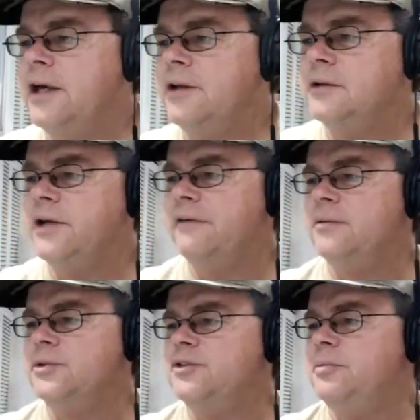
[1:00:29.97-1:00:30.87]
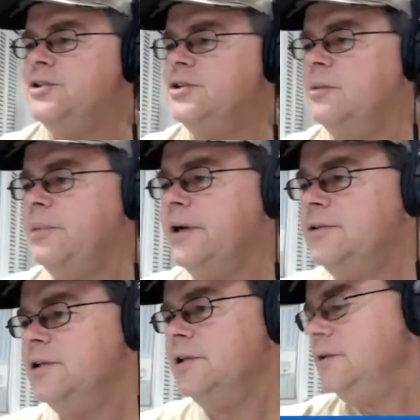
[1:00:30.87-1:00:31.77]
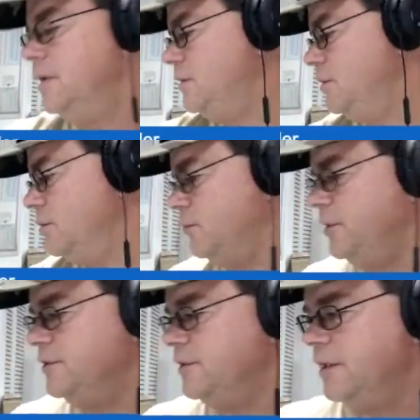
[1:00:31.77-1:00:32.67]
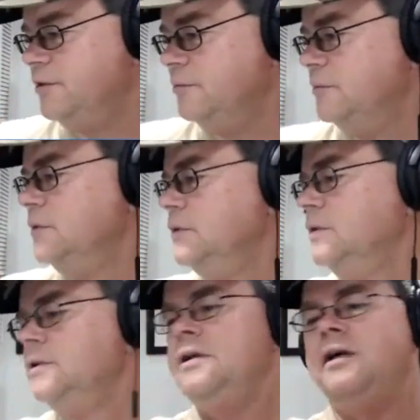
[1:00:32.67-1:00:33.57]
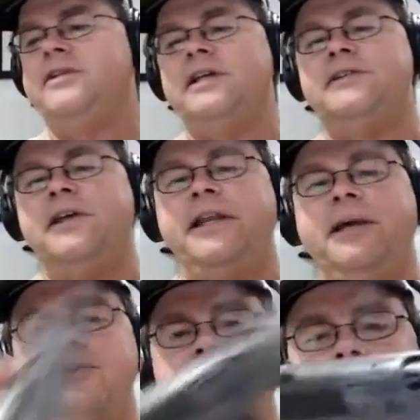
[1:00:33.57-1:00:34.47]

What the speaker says: Tyron was mentioned about the 1903's got some. That slide I was showing you